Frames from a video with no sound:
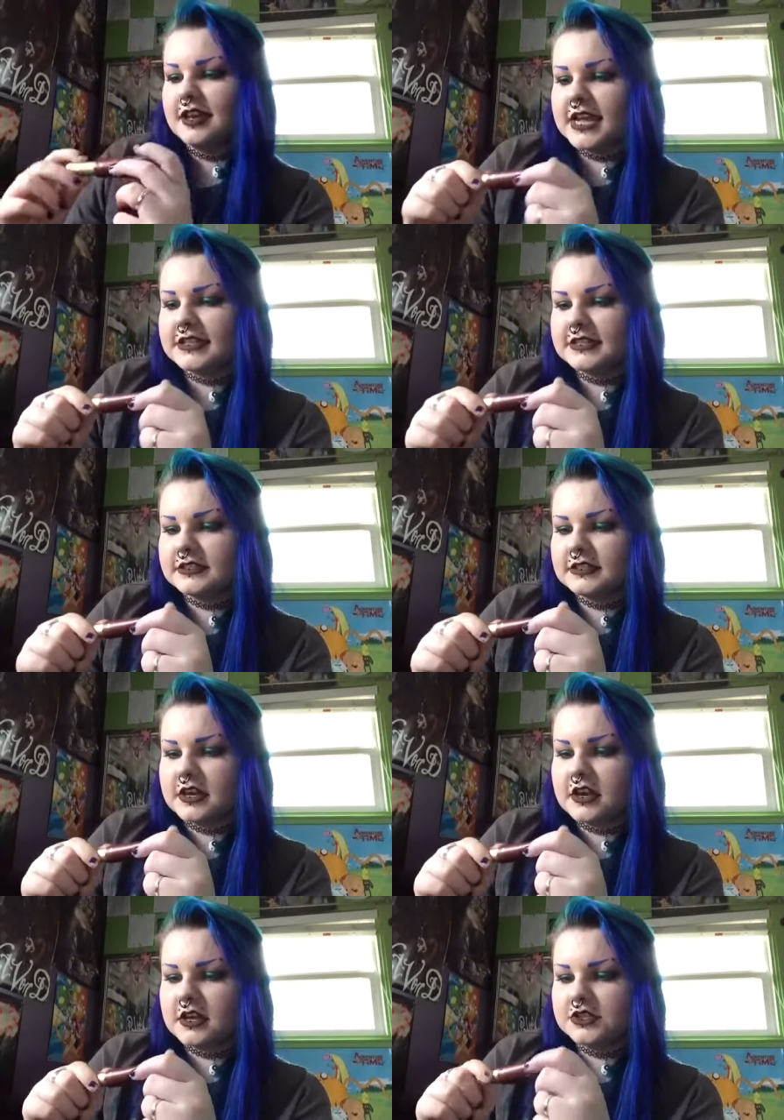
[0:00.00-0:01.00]
It's
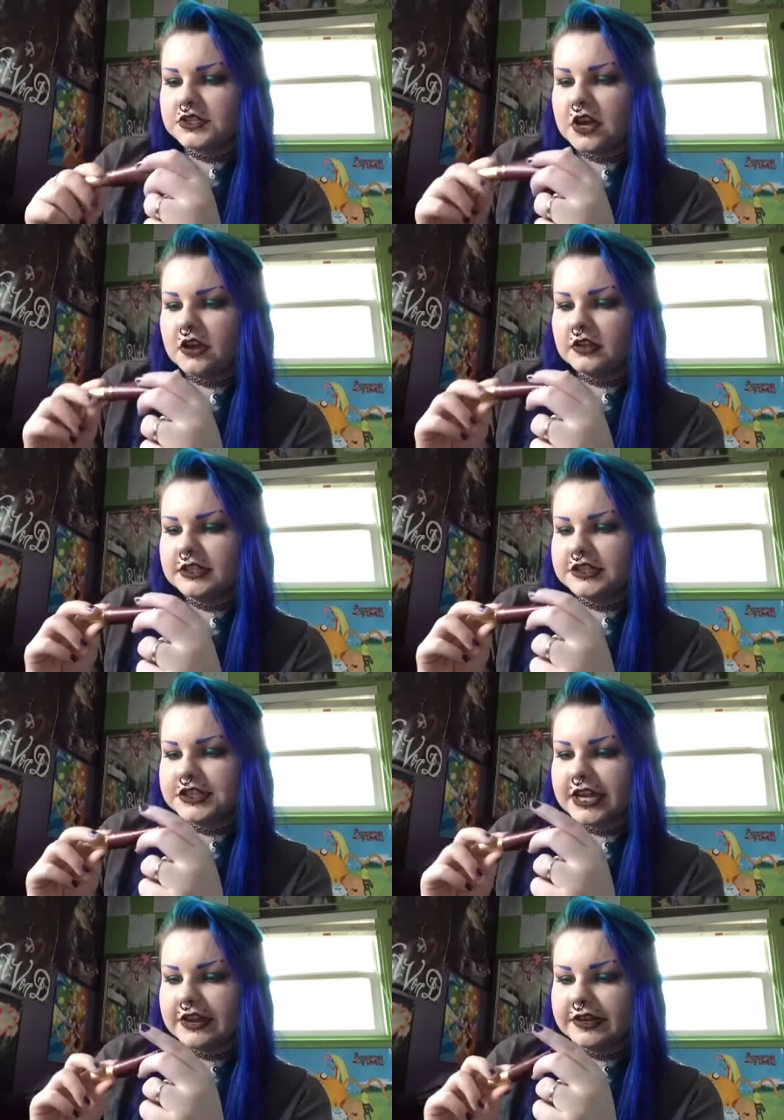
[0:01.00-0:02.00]
the chocolate
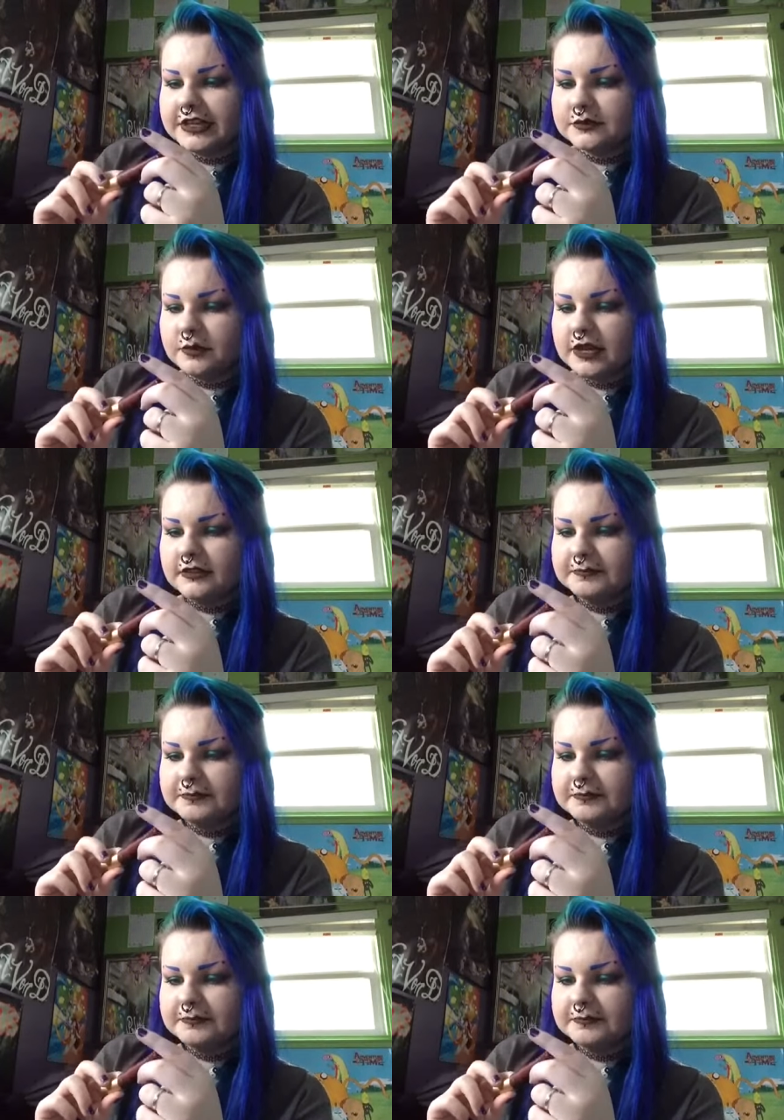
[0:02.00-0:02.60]
cherries one.